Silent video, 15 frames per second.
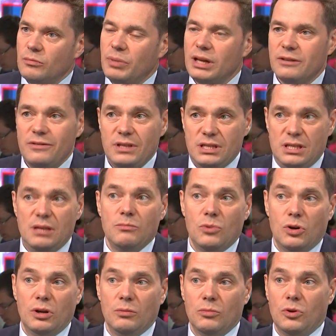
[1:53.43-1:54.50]
But we see
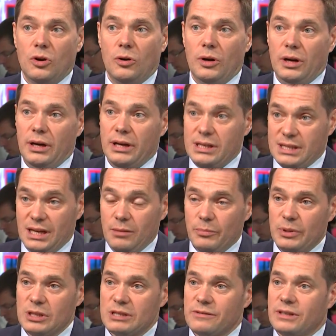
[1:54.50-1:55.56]
more and more
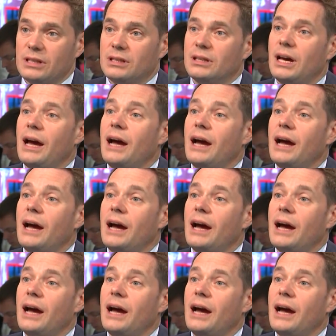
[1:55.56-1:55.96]
examples when